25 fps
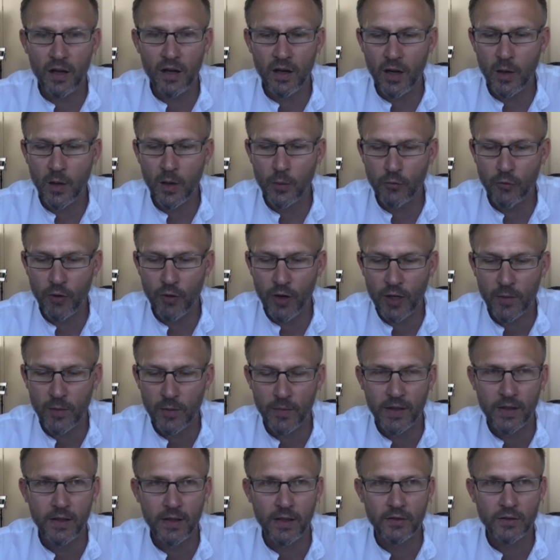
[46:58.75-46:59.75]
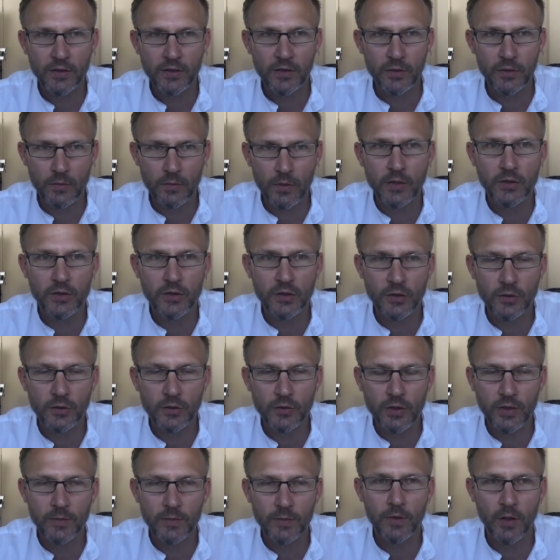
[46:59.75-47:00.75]
I would recommend letting your
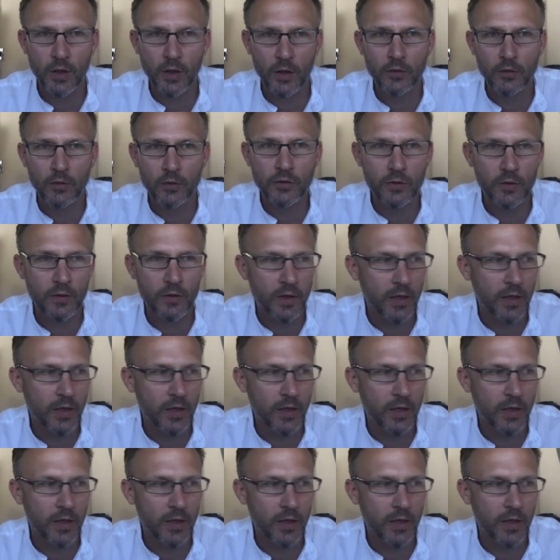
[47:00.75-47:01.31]
team know so that